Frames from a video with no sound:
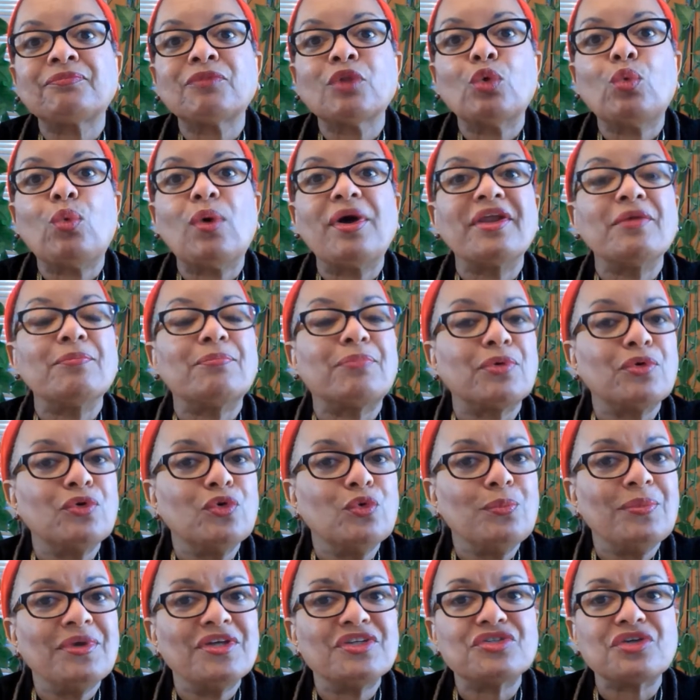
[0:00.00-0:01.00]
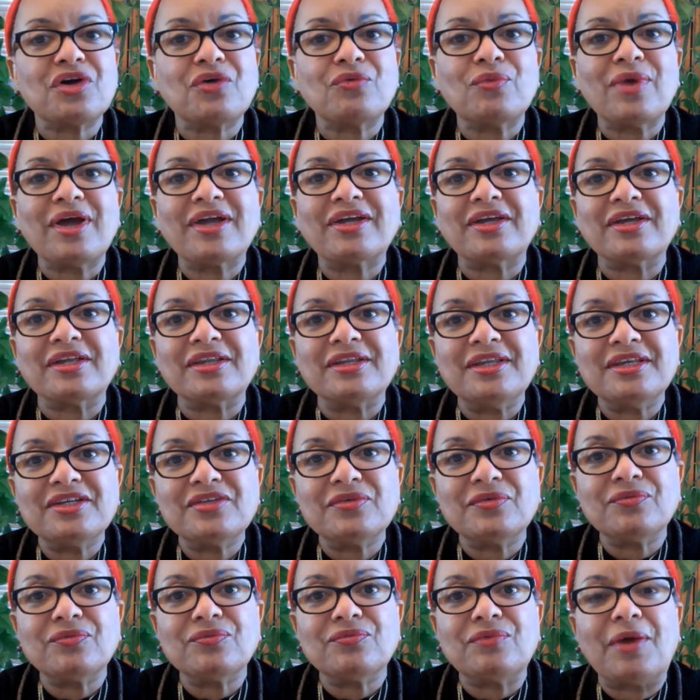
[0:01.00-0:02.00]
what improvements or
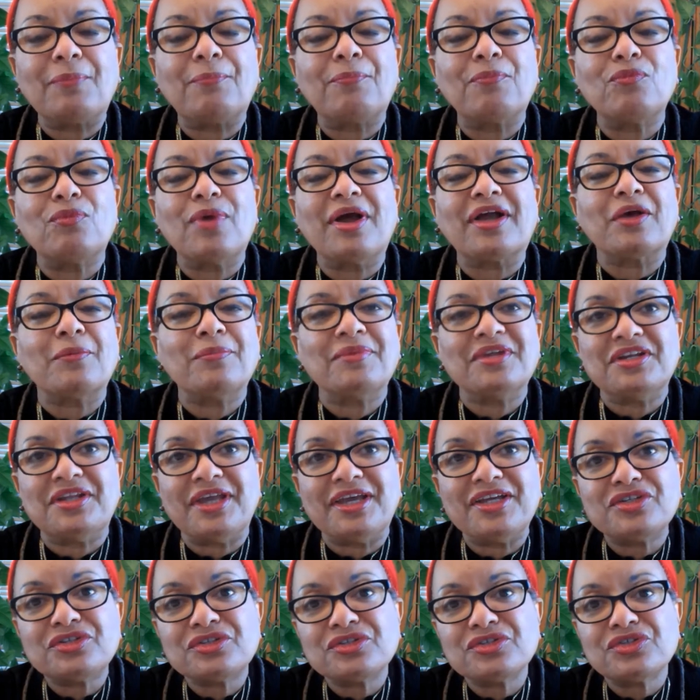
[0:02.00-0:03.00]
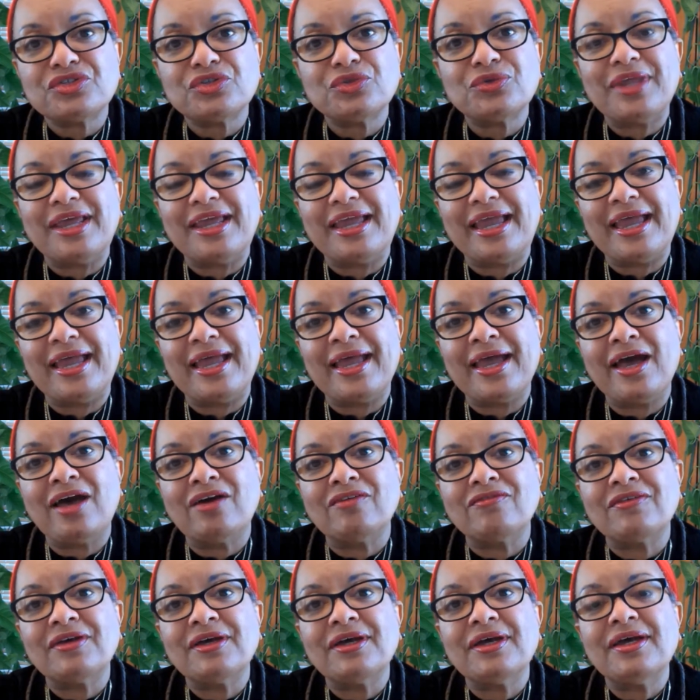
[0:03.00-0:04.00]
recommendations do they
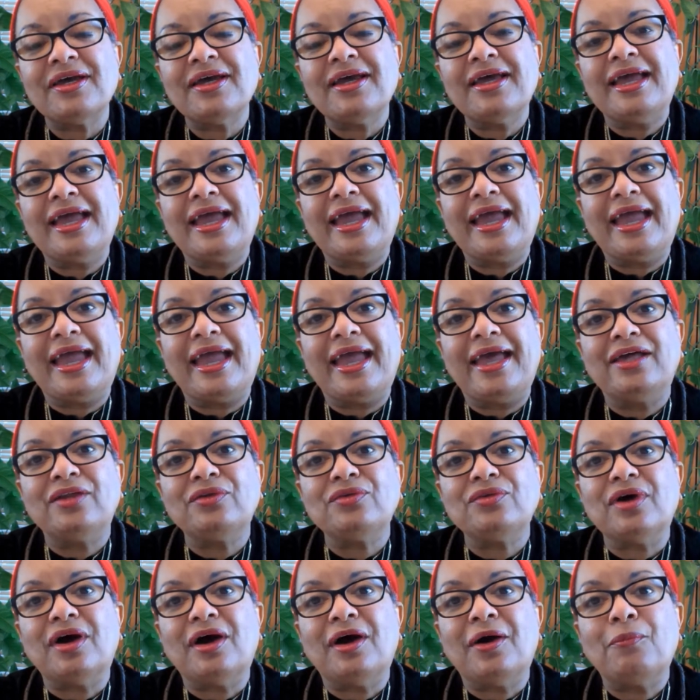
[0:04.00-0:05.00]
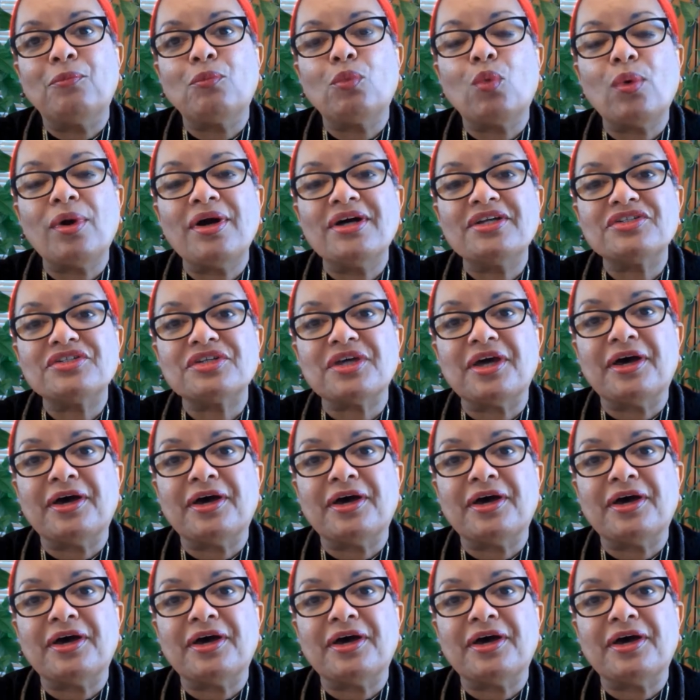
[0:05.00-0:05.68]
have, and what